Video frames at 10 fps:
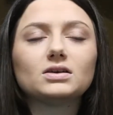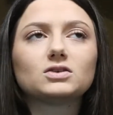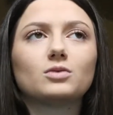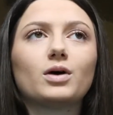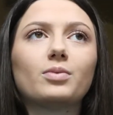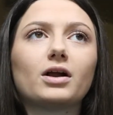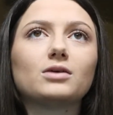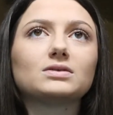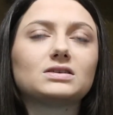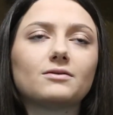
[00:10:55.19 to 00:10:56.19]
So my body
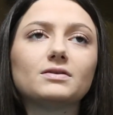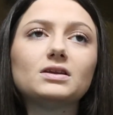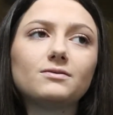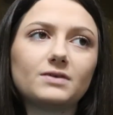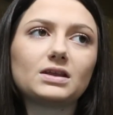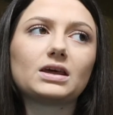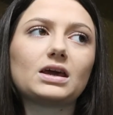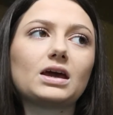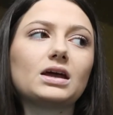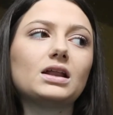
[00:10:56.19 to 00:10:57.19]
was definitely feeling
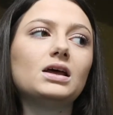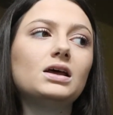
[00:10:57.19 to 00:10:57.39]
it.